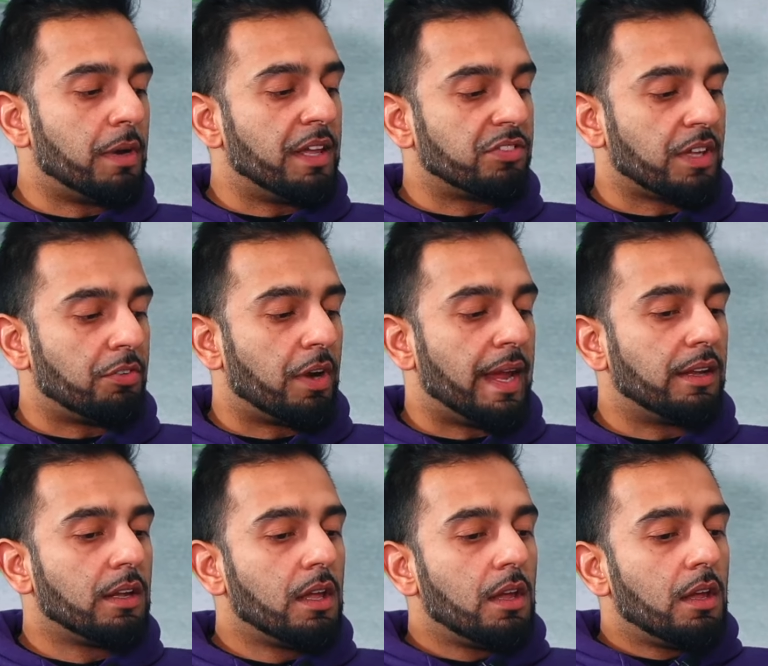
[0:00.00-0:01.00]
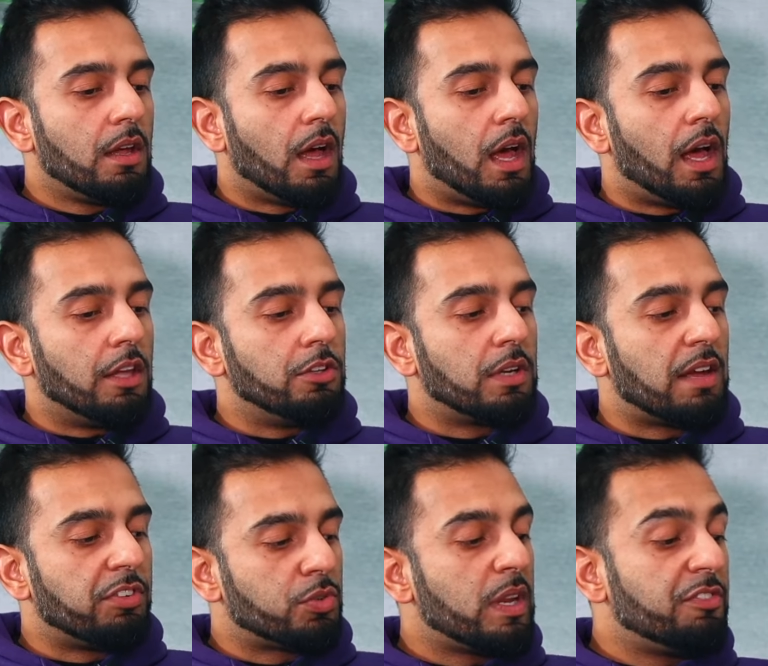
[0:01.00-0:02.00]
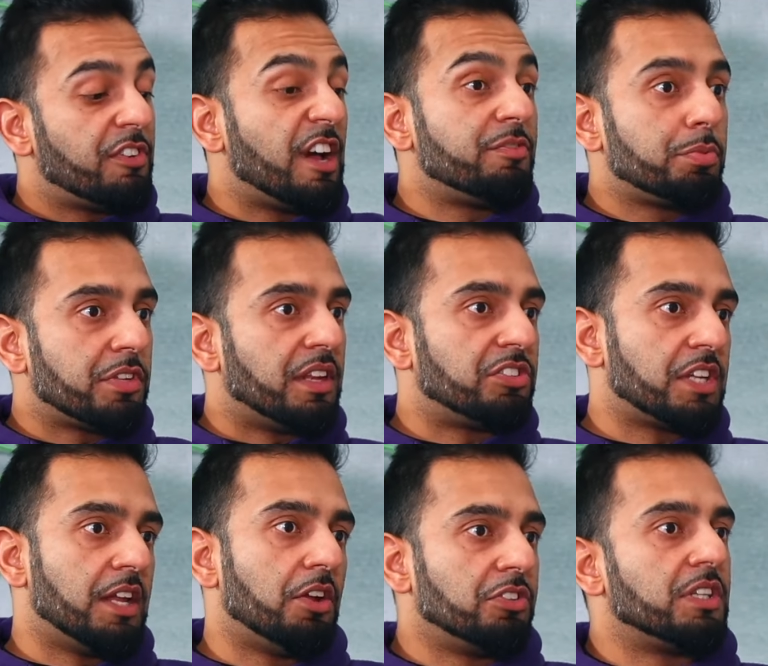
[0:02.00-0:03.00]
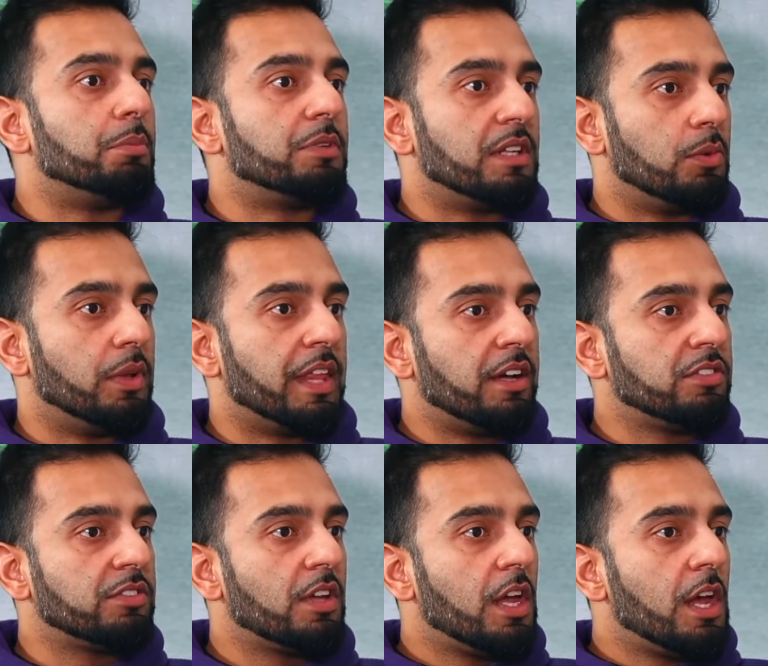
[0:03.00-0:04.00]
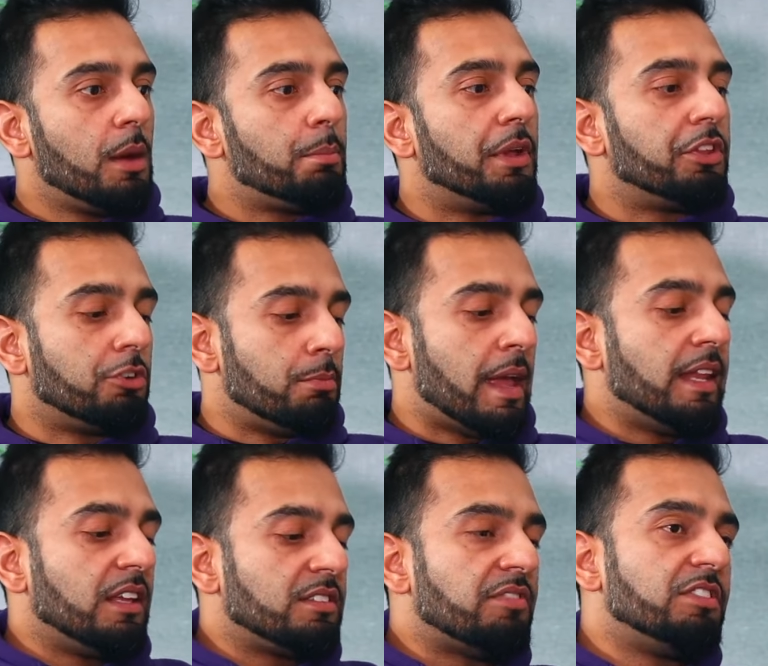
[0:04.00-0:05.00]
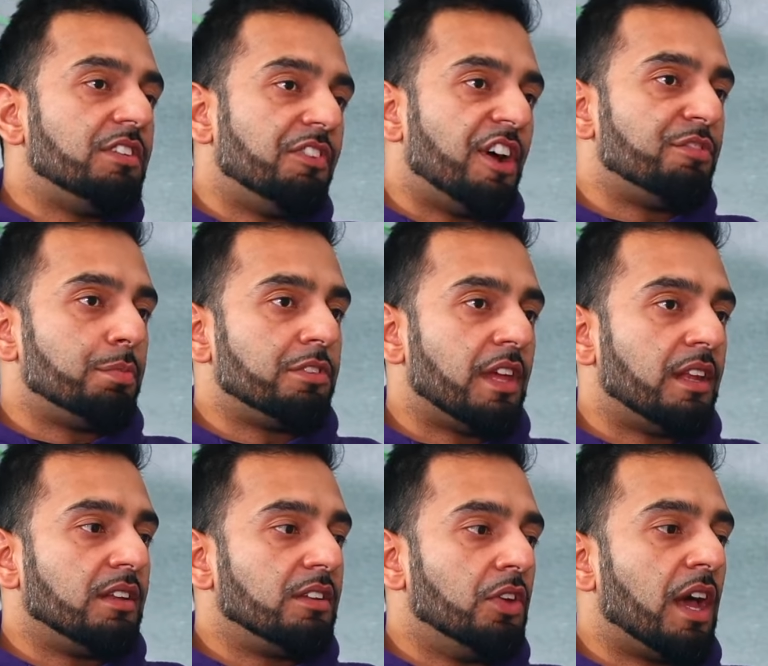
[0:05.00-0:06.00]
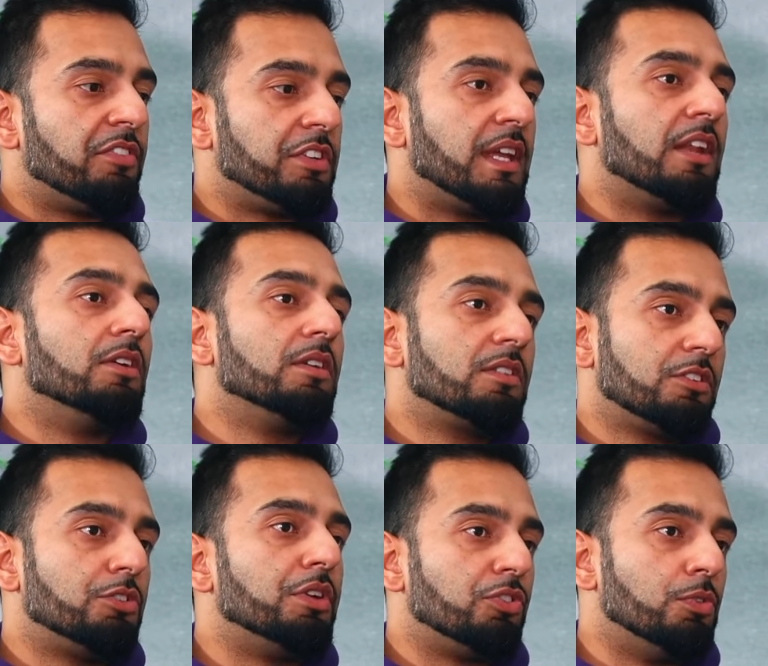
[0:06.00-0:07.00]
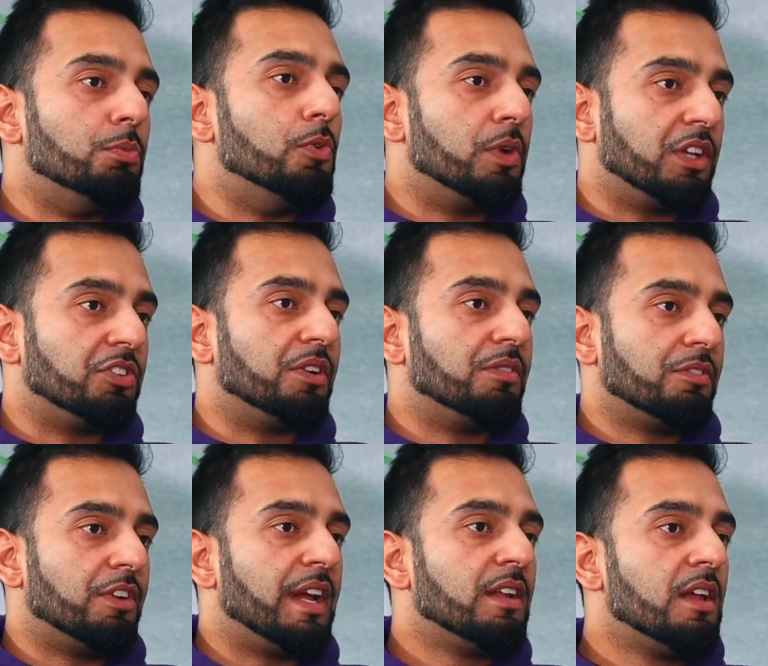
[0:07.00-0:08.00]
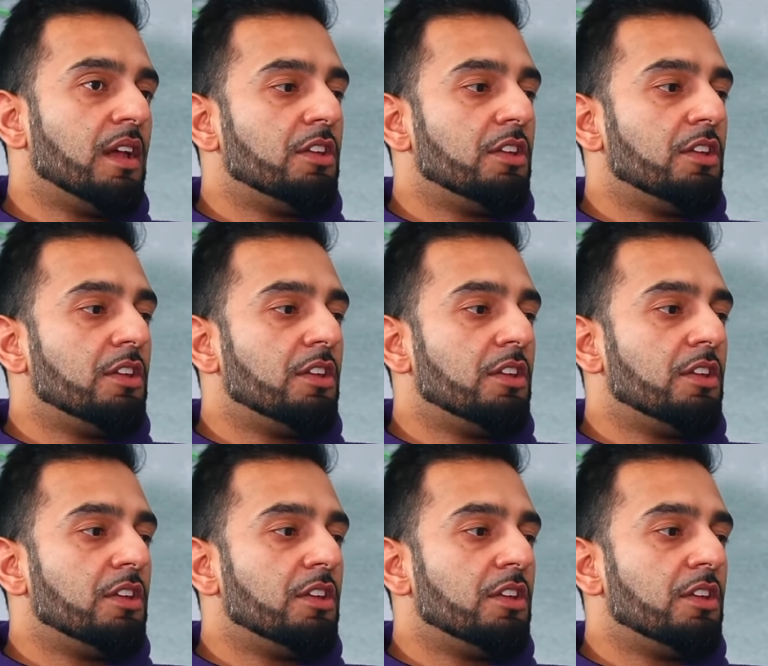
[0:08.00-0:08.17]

might say, right, uh, you'll have a 25% shared ownership deal with us, but the remaining 75% you have to get a traditional mortgage yes. on, right?